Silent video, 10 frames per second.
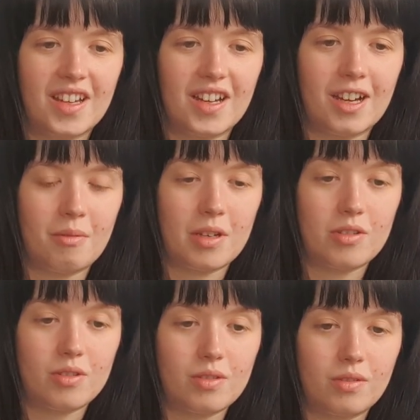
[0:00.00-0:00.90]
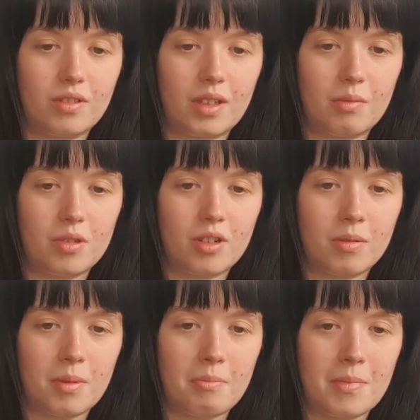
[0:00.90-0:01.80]
It doesn't look like we're
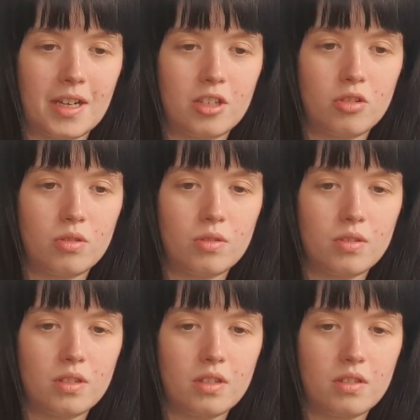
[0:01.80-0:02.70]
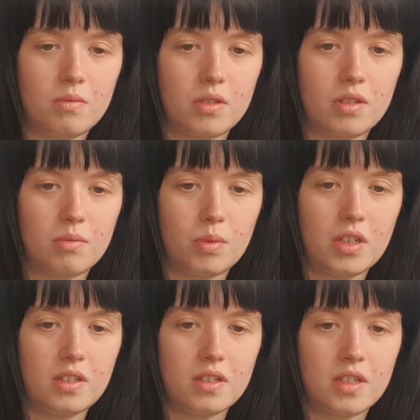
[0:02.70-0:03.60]
talking about mitosis, which is
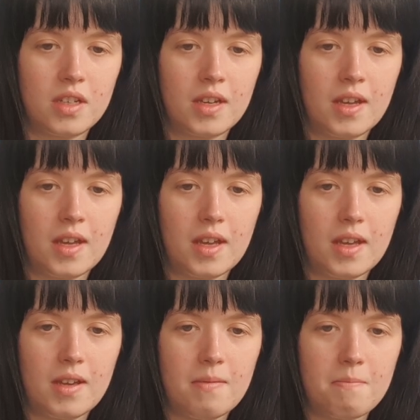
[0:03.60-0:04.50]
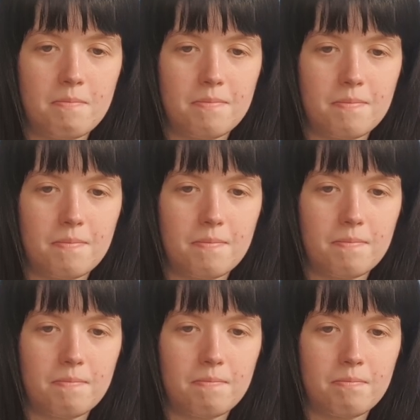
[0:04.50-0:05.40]
weird. But
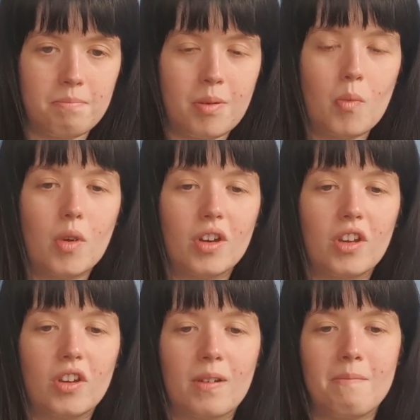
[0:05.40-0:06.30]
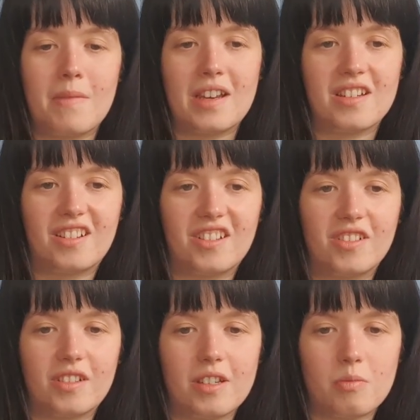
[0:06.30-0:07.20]
we're going to look at Mendel
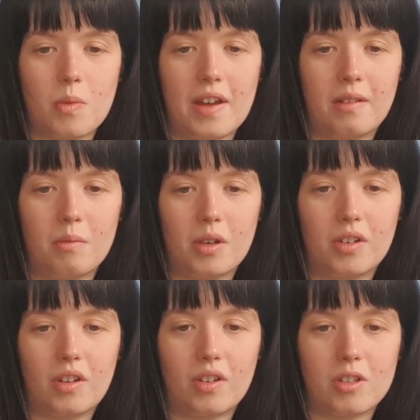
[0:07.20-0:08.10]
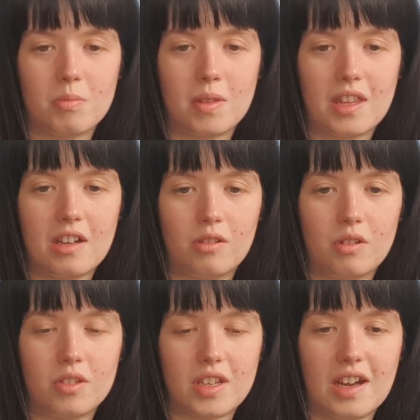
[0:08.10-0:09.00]
as well, and we're going to look at some of their
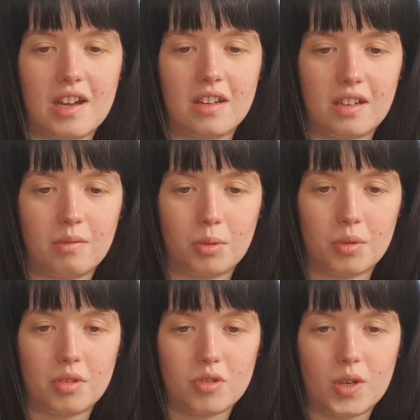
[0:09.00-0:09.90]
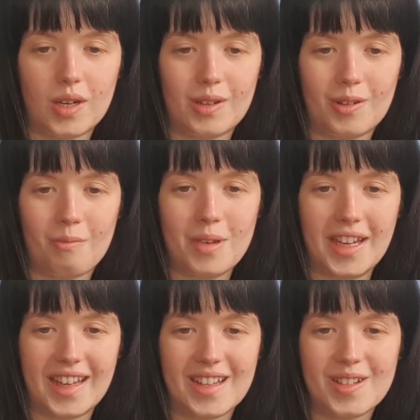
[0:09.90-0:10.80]
laws, and I'm going to try and not
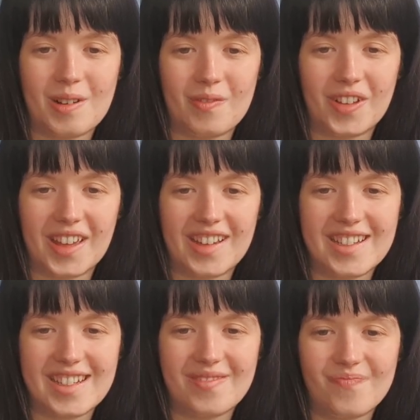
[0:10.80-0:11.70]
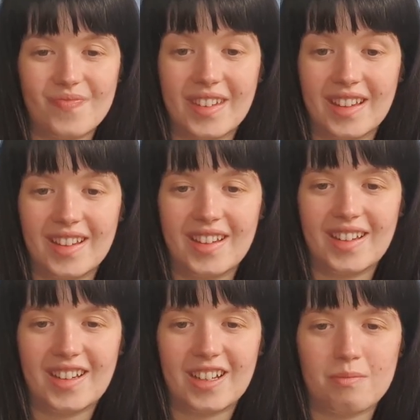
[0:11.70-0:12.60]
make it as complicated
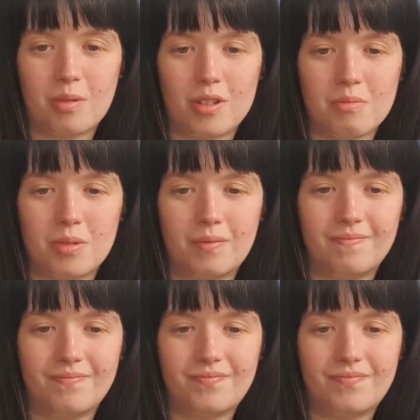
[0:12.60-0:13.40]
as possible.